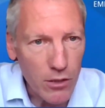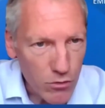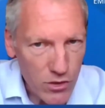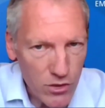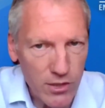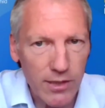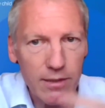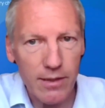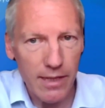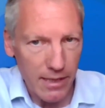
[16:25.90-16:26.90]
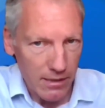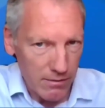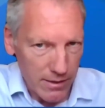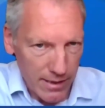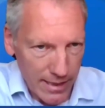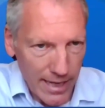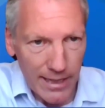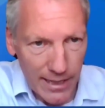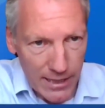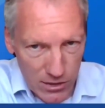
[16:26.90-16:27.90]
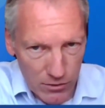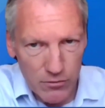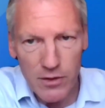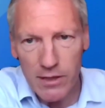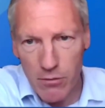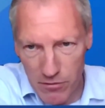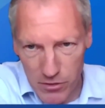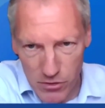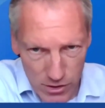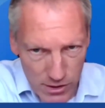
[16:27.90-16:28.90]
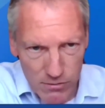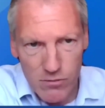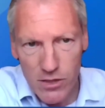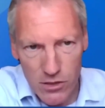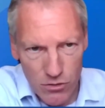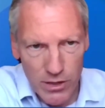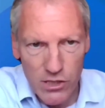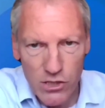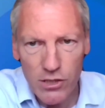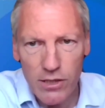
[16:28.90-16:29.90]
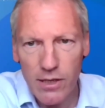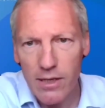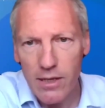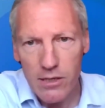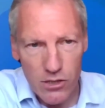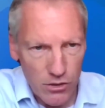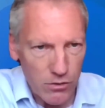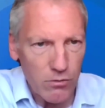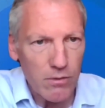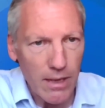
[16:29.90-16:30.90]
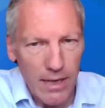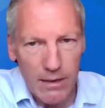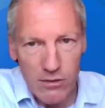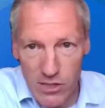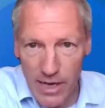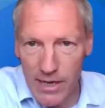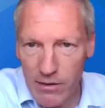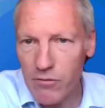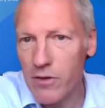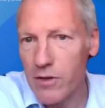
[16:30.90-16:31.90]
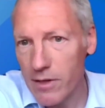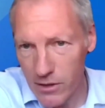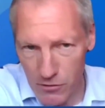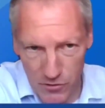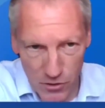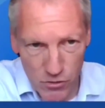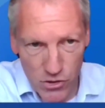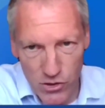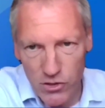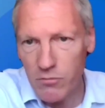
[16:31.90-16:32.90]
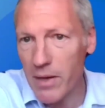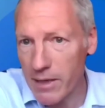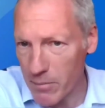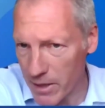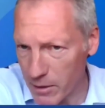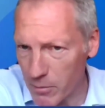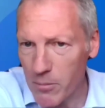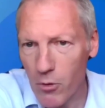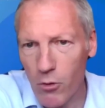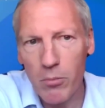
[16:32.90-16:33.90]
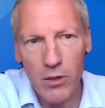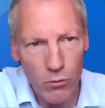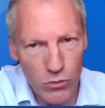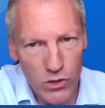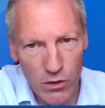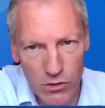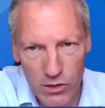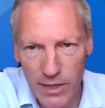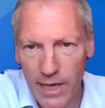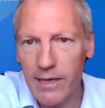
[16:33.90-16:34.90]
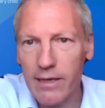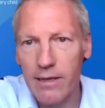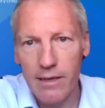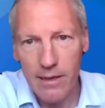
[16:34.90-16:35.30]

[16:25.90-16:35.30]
use the catalyst of the refugee situation to save the futures of many, many people, but also to then